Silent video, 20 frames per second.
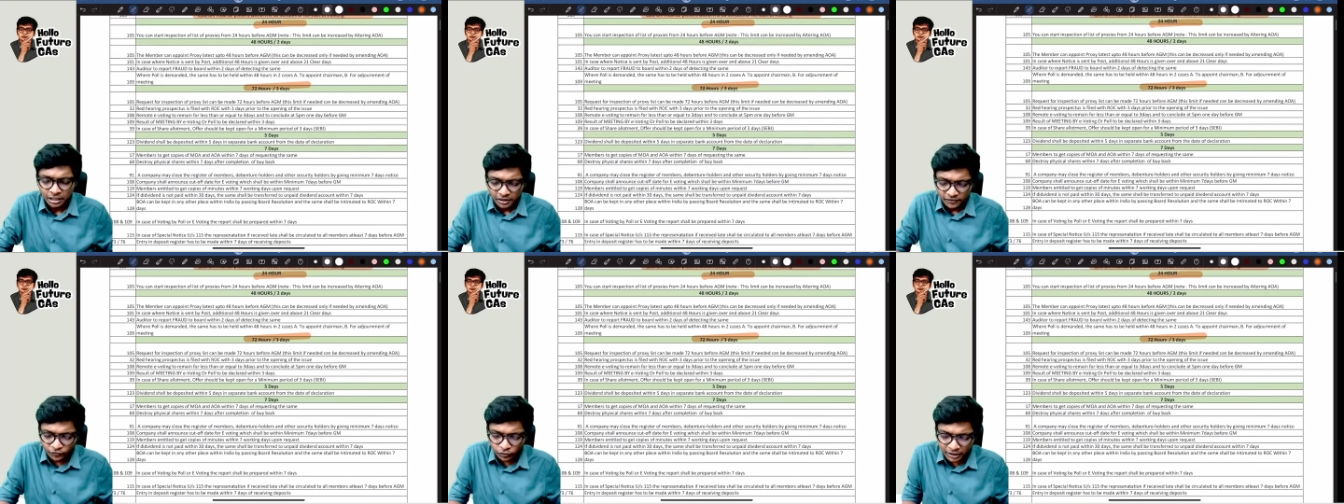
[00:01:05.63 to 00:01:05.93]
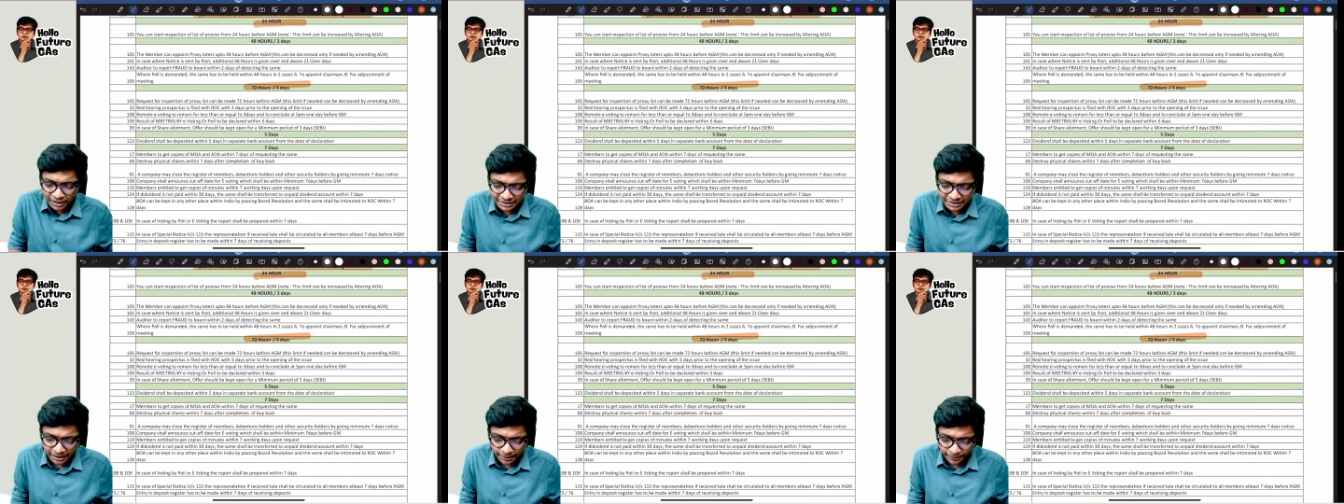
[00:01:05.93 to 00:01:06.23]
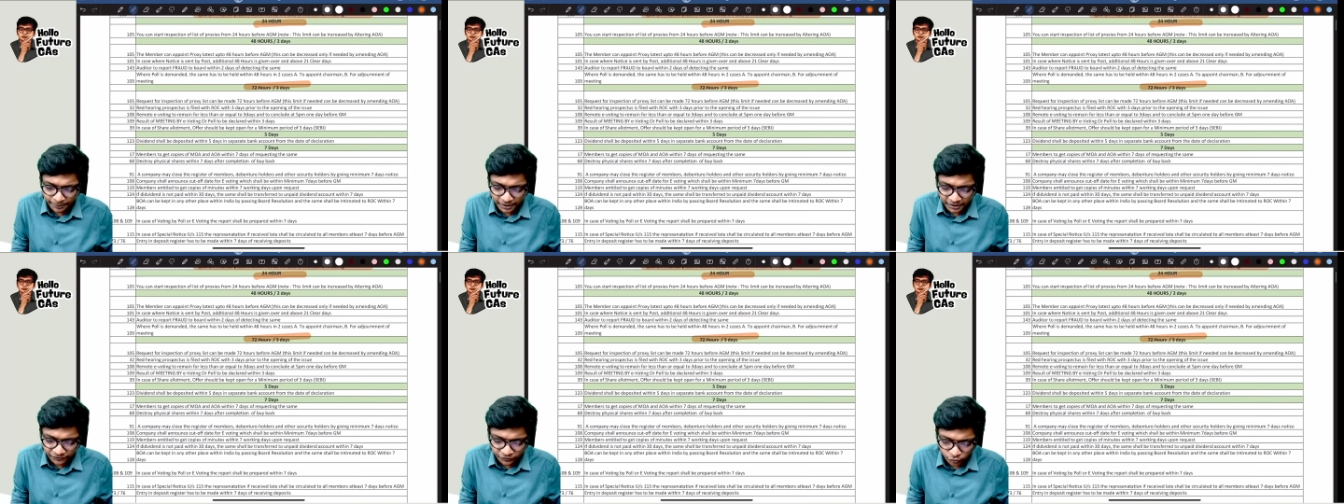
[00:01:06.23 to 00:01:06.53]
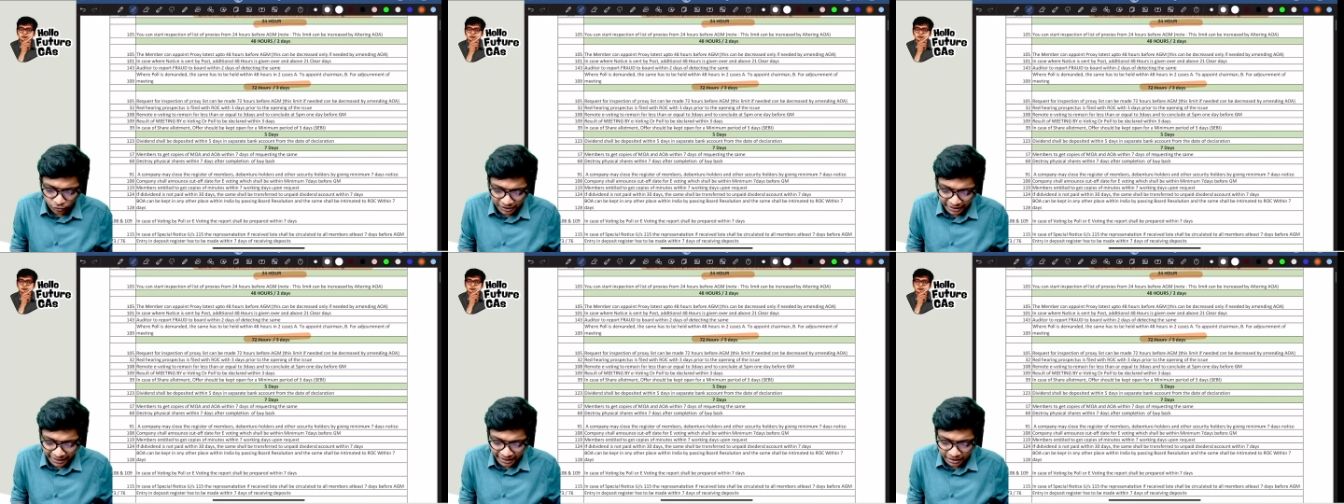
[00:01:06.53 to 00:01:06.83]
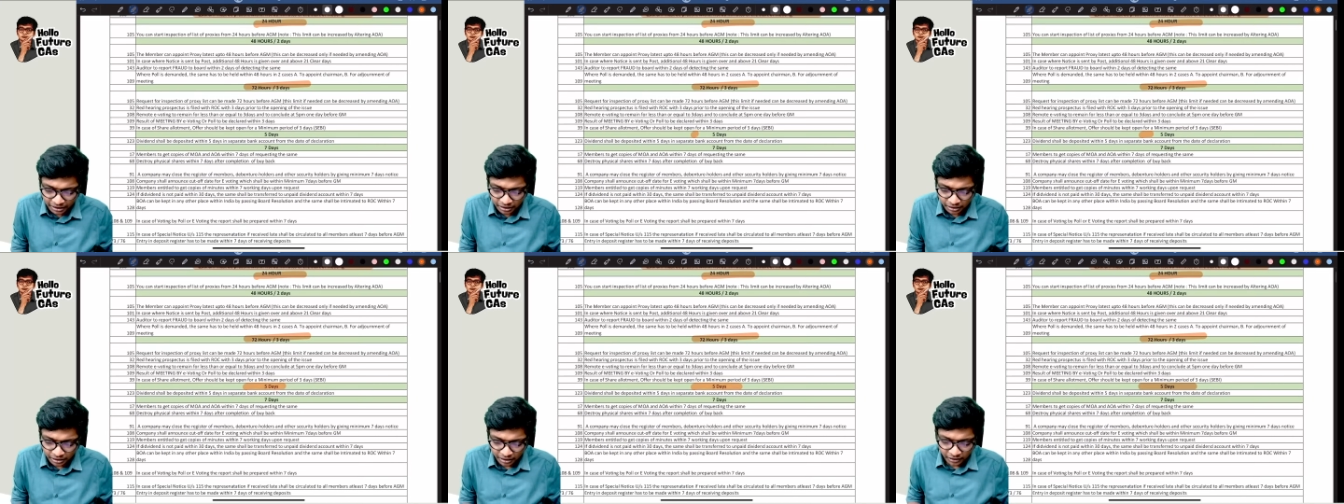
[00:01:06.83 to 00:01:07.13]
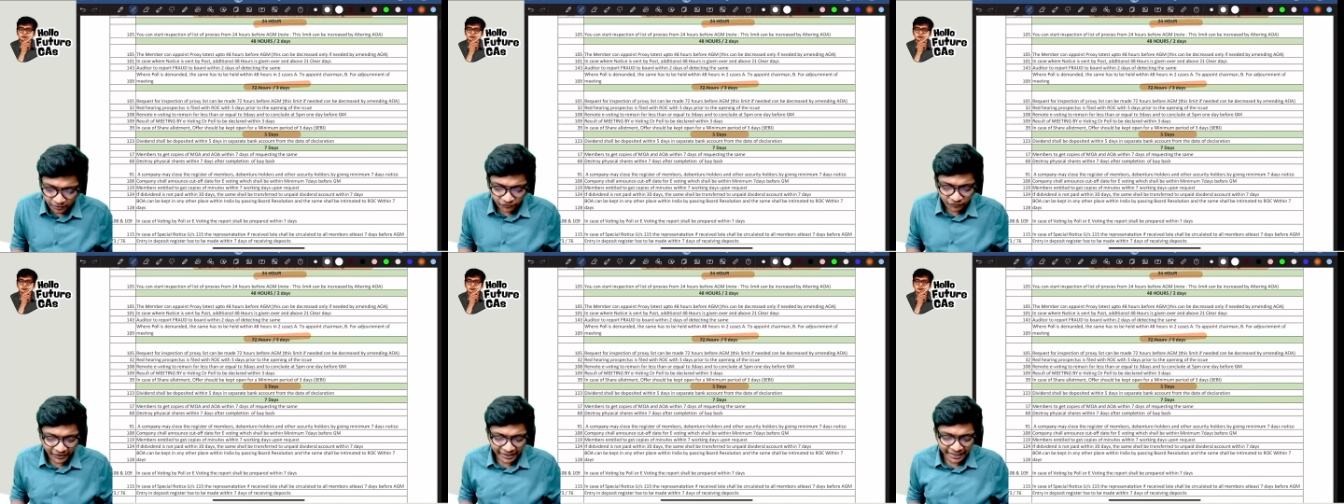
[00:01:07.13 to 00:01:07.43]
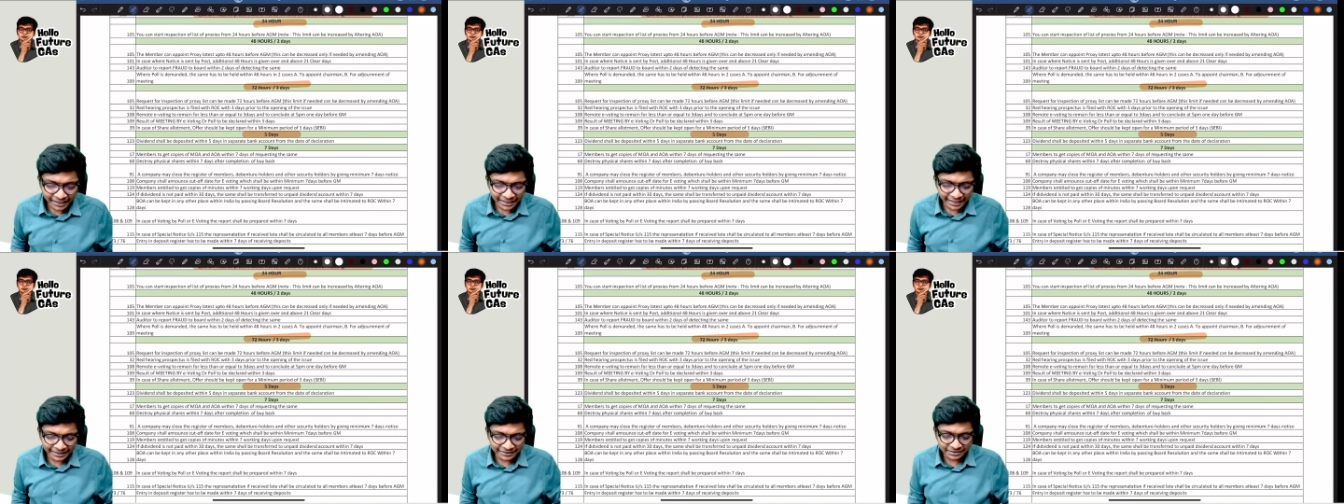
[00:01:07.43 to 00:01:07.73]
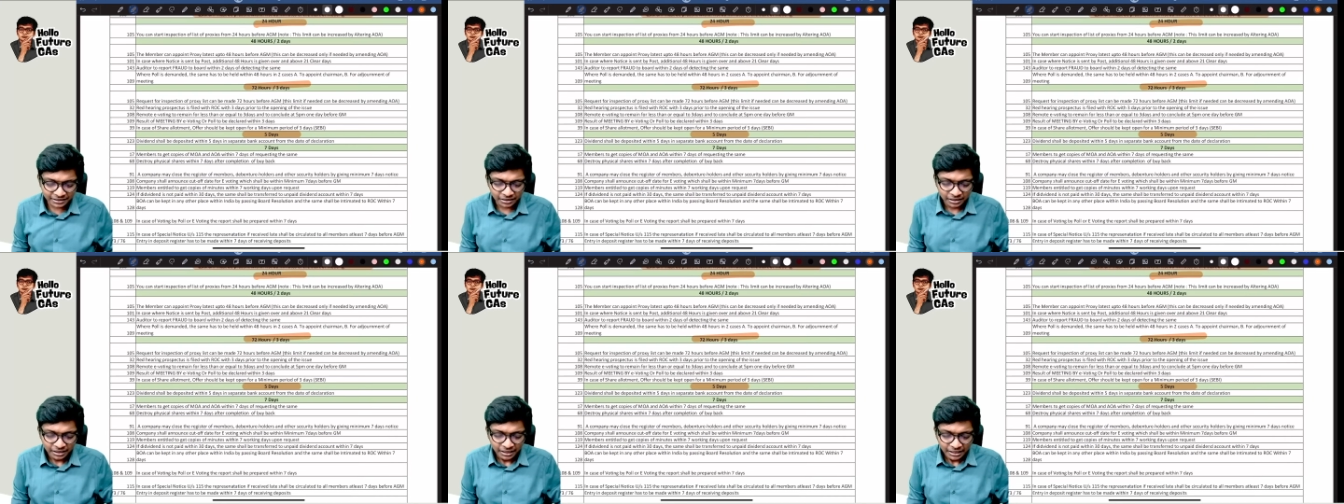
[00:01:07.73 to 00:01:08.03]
For example, if you take 5 days,